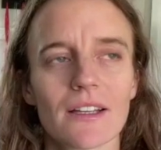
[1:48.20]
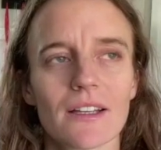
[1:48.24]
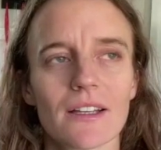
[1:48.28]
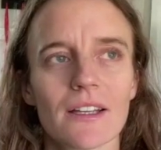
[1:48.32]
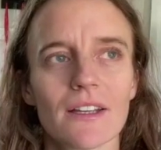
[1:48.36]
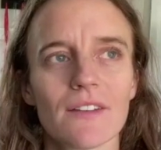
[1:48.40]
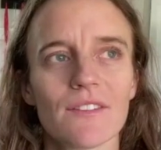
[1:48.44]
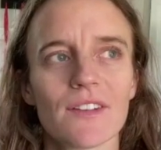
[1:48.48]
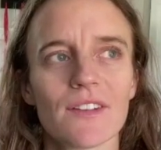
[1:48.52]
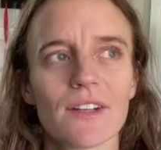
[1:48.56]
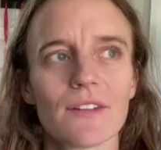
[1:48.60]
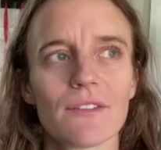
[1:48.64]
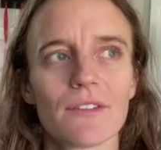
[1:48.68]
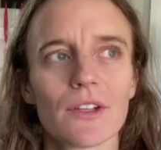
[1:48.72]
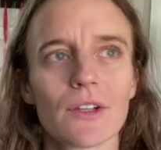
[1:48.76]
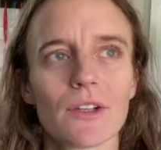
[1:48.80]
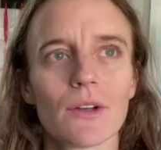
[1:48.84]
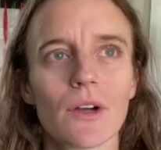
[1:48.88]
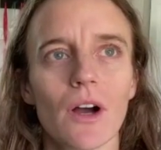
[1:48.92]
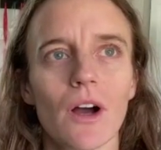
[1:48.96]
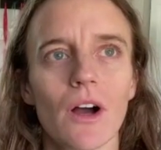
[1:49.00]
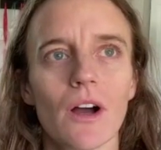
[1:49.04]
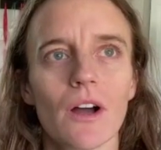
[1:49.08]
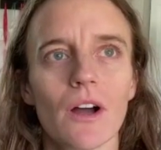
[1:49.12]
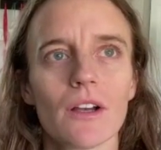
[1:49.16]
even if you
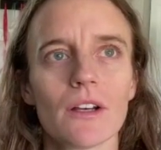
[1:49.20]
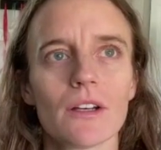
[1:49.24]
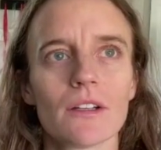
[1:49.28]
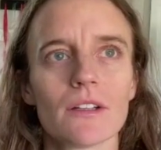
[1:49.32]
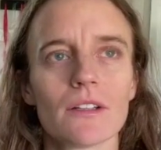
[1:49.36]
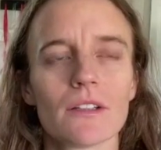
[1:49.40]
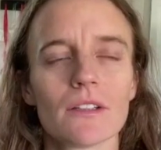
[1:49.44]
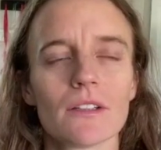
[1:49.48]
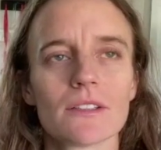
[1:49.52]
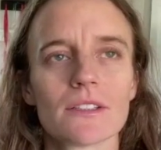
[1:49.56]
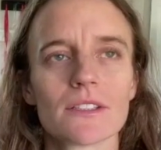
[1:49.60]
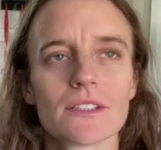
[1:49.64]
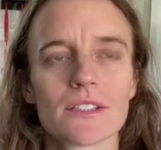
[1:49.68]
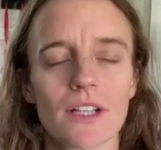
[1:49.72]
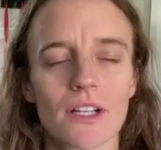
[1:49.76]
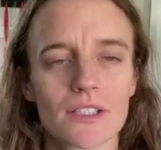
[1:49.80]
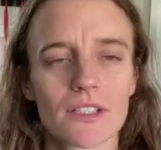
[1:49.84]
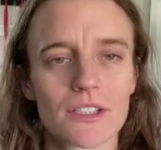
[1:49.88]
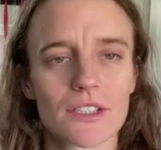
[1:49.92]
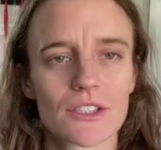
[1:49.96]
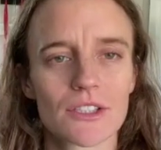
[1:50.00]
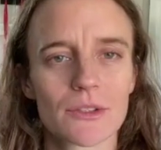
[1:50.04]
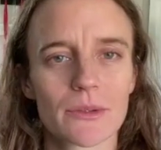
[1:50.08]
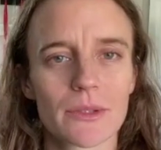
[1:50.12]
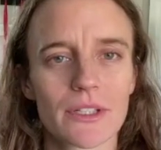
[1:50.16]
can't
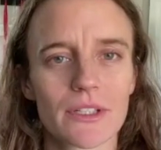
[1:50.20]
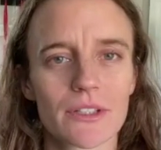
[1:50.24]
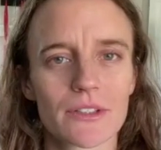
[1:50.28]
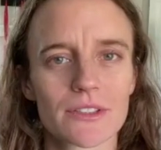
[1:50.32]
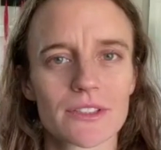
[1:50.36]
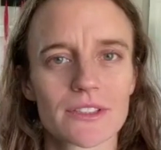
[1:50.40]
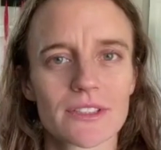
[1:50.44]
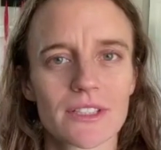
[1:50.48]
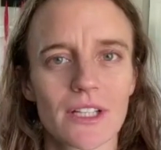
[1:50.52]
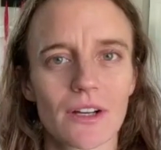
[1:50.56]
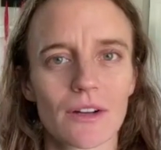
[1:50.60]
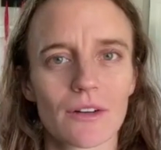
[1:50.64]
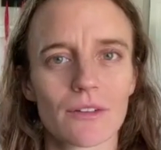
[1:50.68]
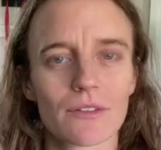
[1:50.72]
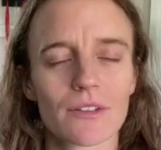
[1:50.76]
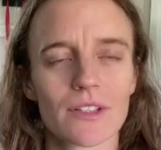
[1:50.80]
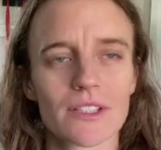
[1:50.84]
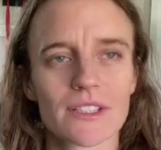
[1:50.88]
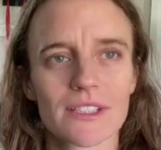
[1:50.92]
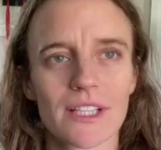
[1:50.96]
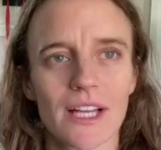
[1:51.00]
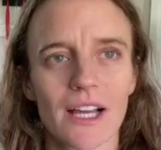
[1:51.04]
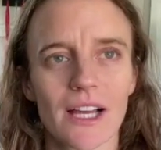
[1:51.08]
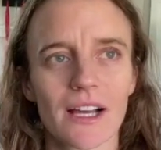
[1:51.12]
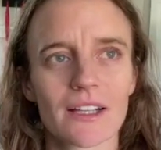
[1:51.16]
start to do it yourself
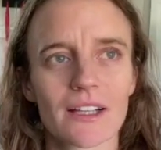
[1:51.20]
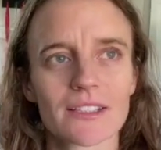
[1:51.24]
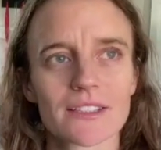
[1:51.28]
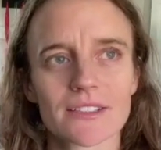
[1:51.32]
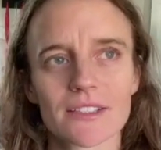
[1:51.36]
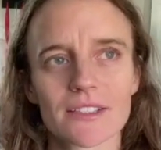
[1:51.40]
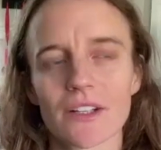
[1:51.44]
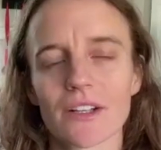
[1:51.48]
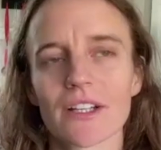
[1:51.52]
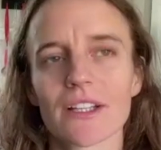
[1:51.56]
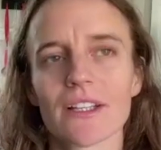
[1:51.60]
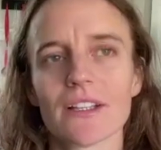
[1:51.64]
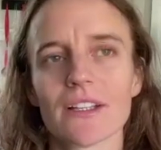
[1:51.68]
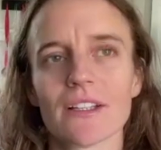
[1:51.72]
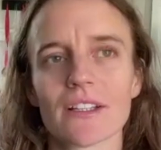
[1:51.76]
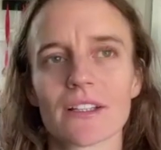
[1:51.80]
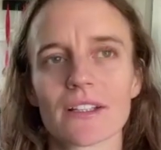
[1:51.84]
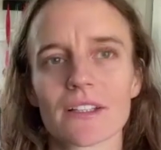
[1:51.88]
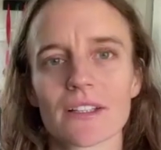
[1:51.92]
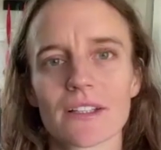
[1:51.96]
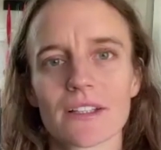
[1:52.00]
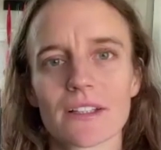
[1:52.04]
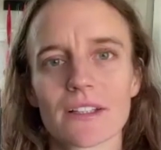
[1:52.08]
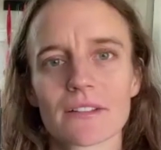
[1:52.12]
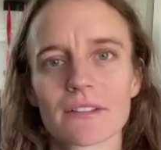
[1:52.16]
is that a sign
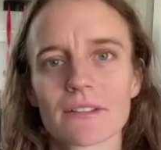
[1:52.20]
that